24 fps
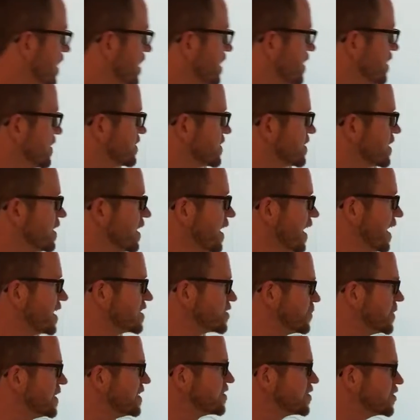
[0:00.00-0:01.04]
it's going to
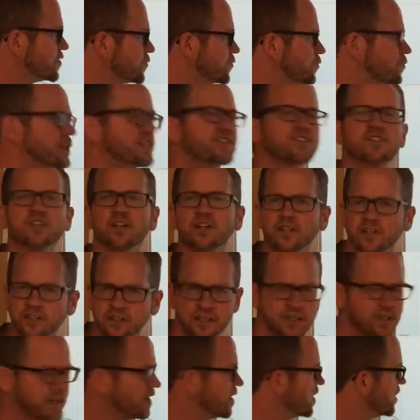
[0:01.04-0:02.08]
ask me to restart
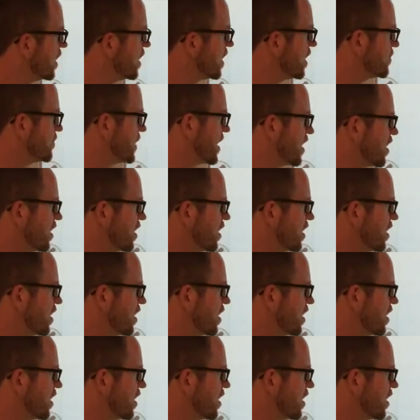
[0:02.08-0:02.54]
my